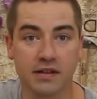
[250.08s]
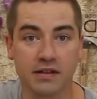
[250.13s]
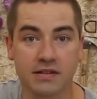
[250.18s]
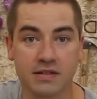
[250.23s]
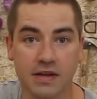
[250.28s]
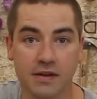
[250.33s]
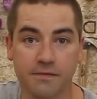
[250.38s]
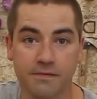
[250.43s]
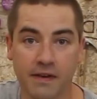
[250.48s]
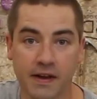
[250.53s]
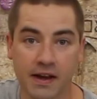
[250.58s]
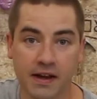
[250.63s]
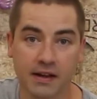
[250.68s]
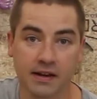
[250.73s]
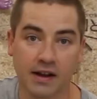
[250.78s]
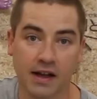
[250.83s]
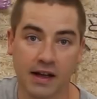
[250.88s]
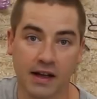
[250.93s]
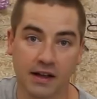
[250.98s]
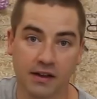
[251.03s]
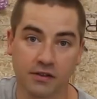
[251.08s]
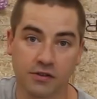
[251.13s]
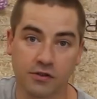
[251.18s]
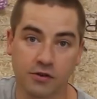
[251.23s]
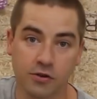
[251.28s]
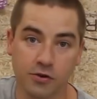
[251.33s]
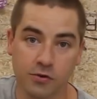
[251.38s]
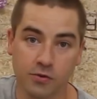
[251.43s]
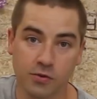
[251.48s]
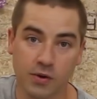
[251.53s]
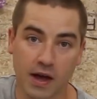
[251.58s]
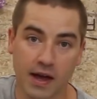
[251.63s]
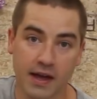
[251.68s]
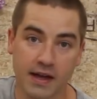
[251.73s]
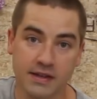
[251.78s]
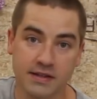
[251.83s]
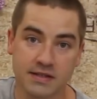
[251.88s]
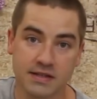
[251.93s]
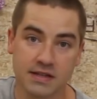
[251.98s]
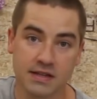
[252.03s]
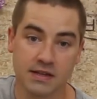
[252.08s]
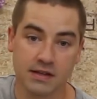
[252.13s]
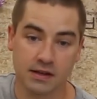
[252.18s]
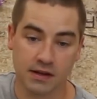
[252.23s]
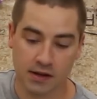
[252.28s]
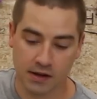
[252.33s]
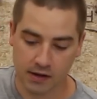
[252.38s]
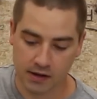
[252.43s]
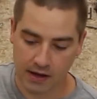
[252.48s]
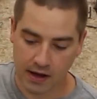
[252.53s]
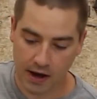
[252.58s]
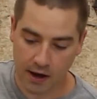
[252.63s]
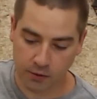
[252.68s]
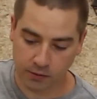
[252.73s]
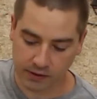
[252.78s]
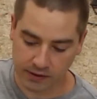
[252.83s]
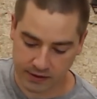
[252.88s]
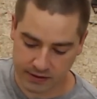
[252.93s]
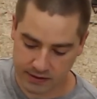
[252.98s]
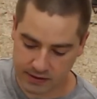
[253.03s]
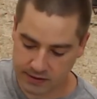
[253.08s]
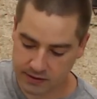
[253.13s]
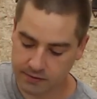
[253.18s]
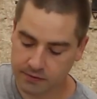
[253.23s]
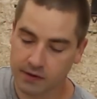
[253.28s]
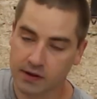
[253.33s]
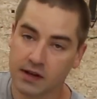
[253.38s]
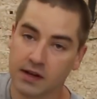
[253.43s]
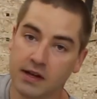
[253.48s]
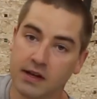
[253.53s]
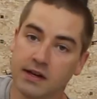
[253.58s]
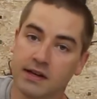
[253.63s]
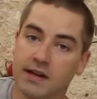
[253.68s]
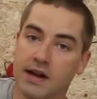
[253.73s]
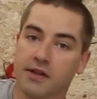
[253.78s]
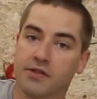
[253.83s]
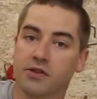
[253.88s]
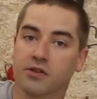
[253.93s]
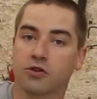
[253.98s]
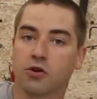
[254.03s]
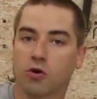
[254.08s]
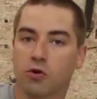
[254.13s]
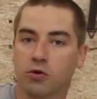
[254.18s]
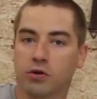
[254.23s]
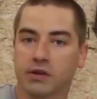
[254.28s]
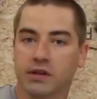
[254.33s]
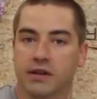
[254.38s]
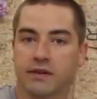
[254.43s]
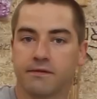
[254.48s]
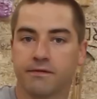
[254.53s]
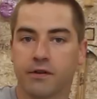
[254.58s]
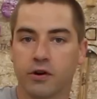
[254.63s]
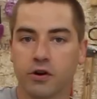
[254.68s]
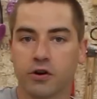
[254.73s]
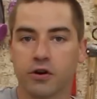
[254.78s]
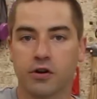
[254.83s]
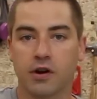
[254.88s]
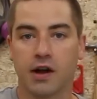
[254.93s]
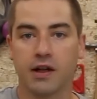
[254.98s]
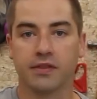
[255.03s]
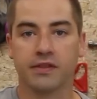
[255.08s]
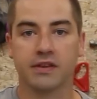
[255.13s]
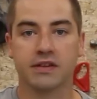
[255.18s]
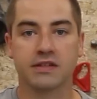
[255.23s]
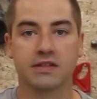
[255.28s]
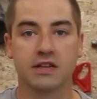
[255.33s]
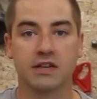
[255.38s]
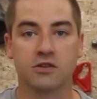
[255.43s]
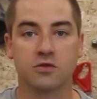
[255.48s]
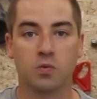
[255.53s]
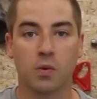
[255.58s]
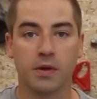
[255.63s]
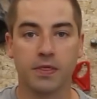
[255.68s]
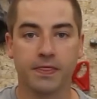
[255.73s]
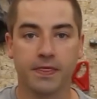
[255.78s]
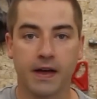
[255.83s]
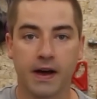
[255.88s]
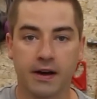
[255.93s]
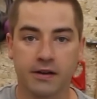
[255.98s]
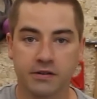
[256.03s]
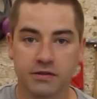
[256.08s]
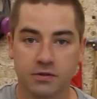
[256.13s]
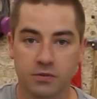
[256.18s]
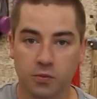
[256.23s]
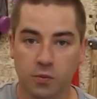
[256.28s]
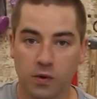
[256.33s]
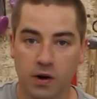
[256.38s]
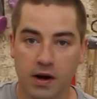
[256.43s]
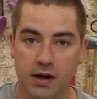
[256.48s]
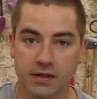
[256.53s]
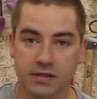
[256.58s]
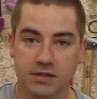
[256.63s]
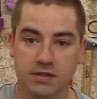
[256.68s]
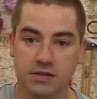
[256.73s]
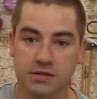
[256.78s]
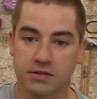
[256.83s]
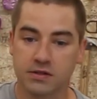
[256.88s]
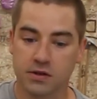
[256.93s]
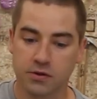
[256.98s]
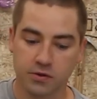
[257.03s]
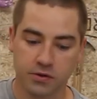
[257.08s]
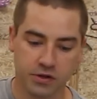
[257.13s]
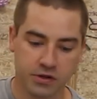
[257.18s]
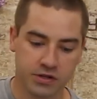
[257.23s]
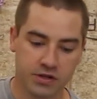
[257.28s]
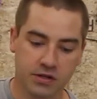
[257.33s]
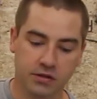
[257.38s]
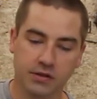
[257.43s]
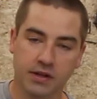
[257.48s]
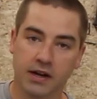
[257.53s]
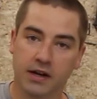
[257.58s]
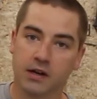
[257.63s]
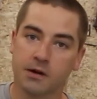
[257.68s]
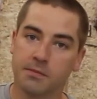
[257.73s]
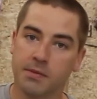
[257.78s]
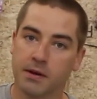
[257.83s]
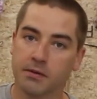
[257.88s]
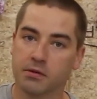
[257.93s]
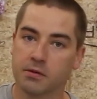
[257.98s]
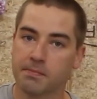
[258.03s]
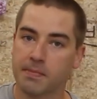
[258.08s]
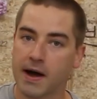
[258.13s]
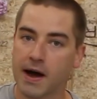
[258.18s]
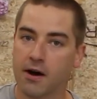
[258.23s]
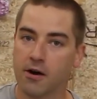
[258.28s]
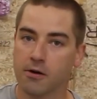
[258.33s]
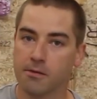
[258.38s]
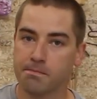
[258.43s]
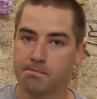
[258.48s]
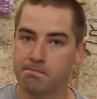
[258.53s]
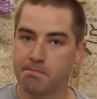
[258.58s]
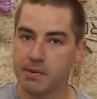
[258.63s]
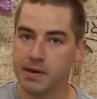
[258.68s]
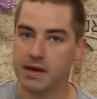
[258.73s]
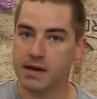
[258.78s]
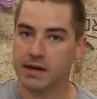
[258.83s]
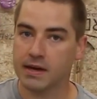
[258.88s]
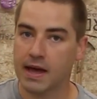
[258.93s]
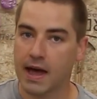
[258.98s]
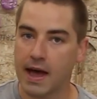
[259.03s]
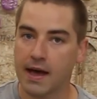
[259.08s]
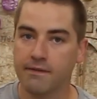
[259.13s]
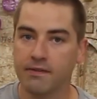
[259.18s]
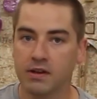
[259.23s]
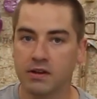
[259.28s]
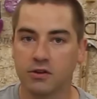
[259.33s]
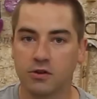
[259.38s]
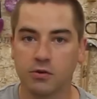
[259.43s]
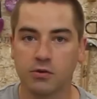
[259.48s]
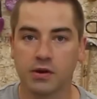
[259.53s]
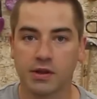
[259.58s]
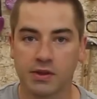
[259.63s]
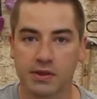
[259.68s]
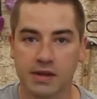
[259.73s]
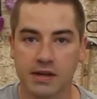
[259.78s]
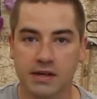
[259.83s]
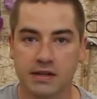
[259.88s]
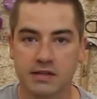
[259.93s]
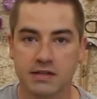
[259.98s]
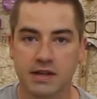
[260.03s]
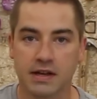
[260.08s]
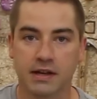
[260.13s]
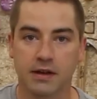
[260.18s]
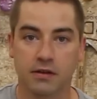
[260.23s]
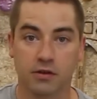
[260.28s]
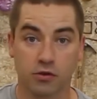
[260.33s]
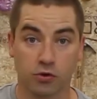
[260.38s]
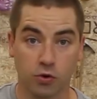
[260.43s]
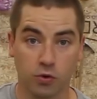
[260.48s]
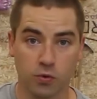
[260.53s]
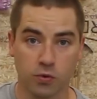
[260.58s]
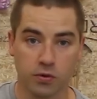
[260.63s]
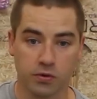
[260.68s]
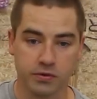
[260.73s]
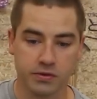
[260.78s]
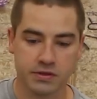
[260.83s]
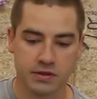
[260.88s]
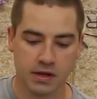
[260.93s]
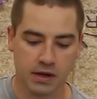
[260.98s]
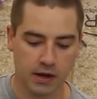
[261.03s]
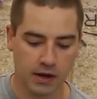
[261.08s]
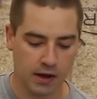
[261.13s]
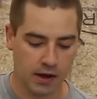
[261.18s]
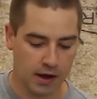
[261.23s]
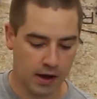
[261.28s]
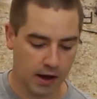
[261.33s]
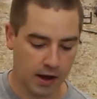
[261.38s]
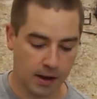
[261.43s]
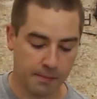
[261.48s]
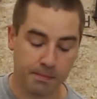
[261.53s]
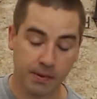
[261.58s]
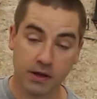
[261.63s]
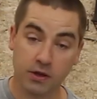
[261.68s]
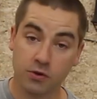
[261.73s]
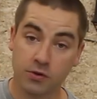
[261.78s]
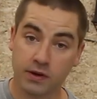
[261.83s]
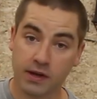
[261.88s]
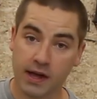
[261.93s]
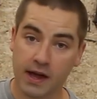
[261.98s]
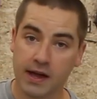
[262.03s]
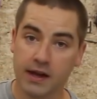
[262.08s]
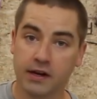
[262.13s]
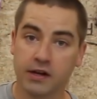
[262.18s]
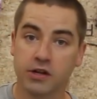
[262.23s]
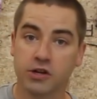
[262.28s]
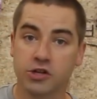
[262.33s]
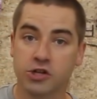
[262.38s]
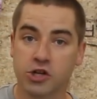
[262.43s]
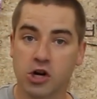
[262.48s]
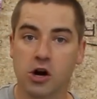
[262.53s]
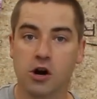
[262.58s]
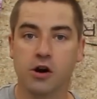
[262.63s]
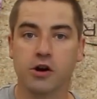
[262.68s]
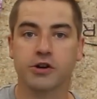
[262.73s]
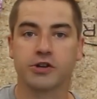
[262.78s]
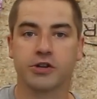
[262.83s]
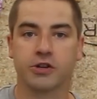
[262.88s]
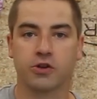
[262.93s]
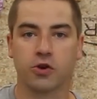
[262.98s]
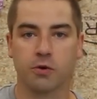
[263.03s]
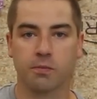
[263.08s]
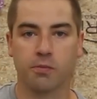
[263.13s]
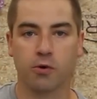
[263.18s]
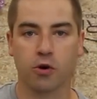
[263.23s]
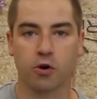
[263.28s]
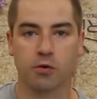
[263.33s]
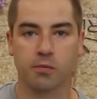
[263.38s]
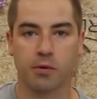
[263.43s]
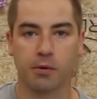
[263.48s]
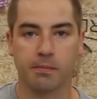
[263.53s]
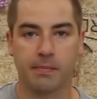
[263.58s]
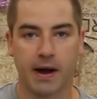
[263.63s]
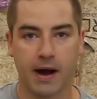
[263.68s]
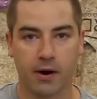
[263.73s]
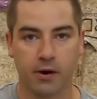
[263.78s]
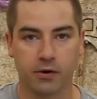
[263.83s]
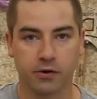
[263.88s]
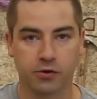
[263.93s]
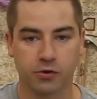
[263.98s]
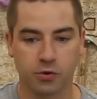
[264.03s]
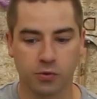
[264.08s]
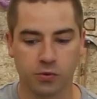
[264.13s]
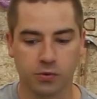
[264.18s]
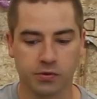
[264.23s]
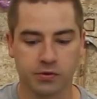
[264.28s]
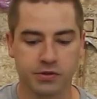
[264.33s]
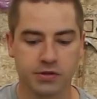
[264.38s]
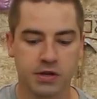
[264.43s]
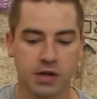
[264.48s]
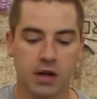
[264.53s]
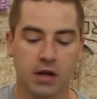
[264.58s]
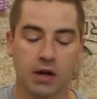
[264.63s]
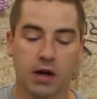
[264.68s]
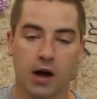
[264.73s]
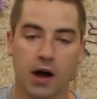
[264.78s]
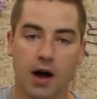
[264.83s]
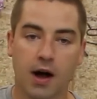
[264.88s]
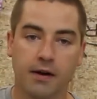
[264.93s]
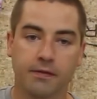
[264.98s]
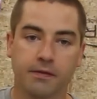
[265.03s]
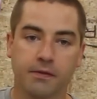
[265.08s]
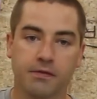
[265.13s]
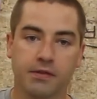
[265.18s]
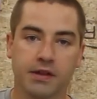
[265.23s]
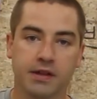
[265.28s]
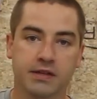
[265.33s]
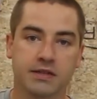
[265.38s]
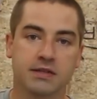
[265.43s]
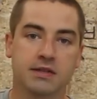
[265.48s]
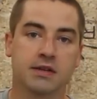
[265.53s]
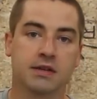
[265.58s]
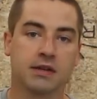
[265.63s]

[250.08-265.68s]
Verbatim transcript: is a fan and two AC outlets. Now the total inverter on this is 1000 watts, so you're still not going to be able to power big heavy duty things like tools, uh, but you can charge your portable power tools off of this.